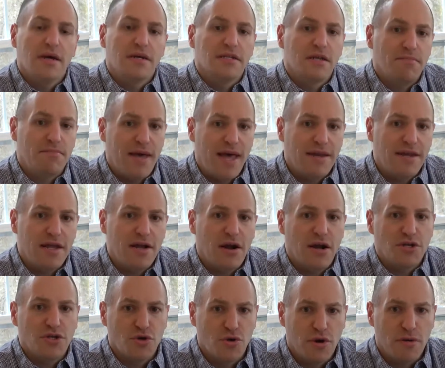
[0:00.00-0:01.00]
Depending
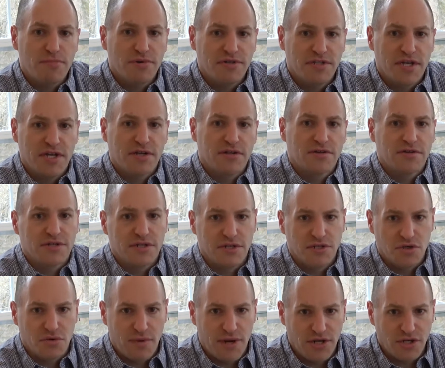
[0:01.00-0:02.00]
on your particular
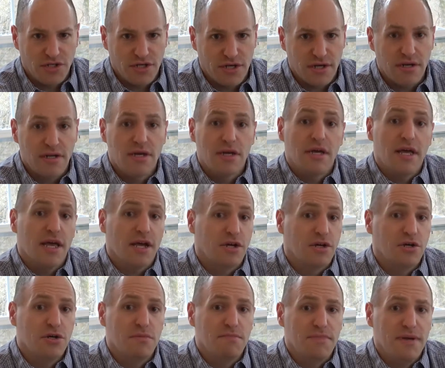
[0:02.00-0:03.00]
situation, it
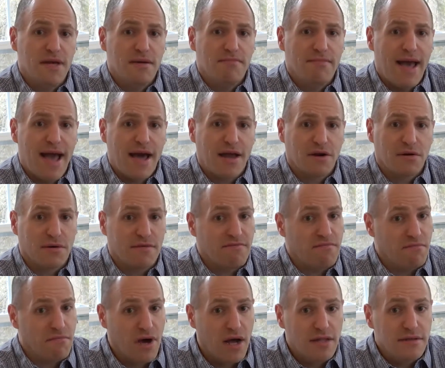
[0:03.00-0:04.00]
could be a matter
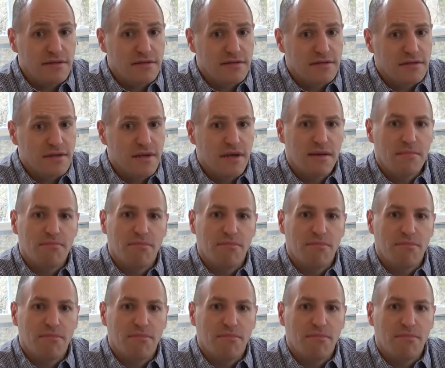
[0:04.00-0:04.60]
of months,